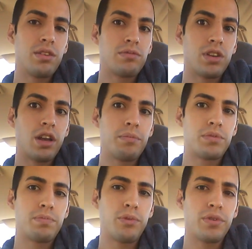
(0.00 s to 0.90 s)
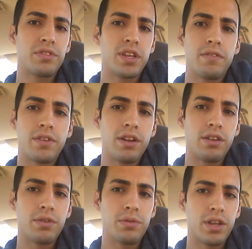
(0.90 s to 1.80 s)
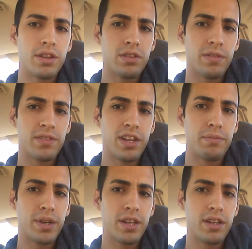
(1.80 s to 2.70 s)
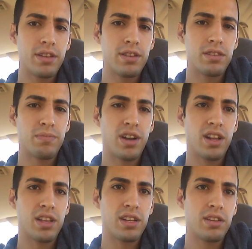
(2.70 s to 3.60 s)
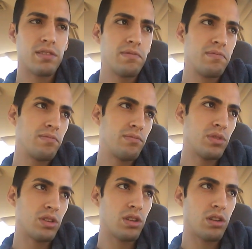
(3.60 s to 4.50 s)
times 0.7, I don't know what that is off the top of my head. It's probably like, I